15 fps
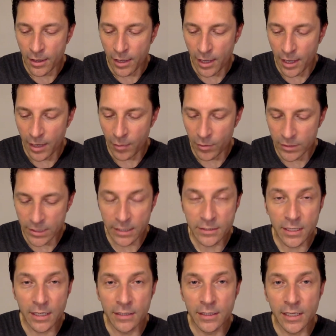Iowa
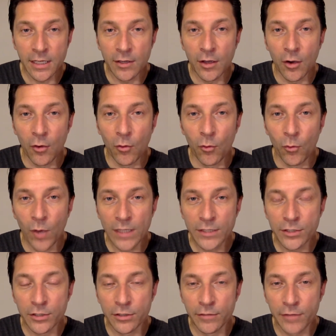takes on the
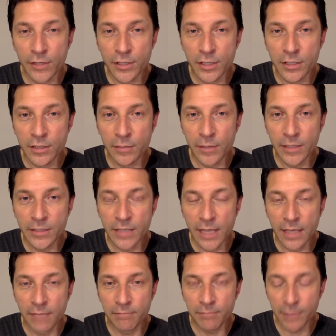Western Division of the Big
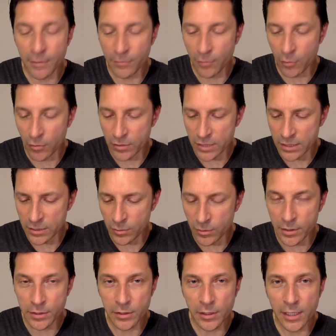Ten. Of course, it's
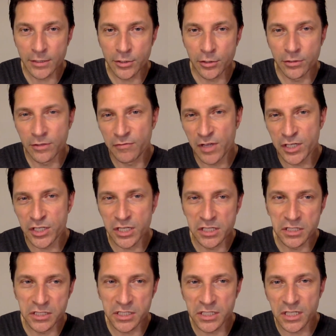one of the lesser
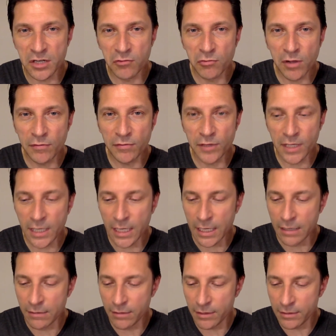divisions uh, roughly
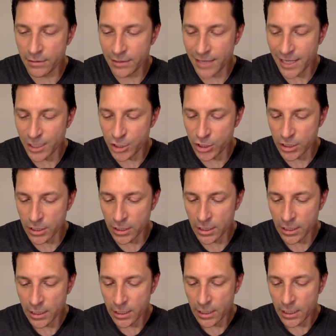in the
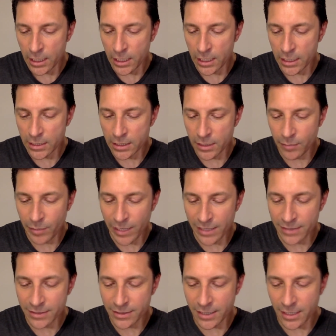nation, and uh,
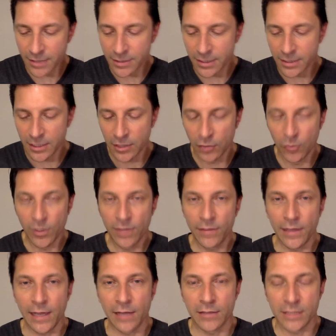Penn State to deal
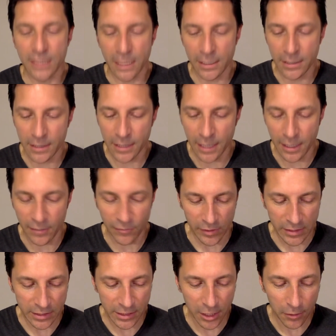with outside of the
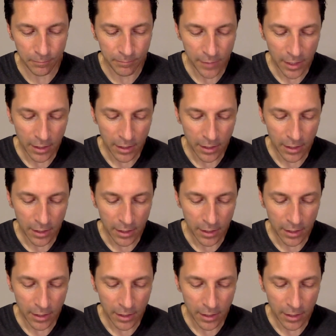conference. So,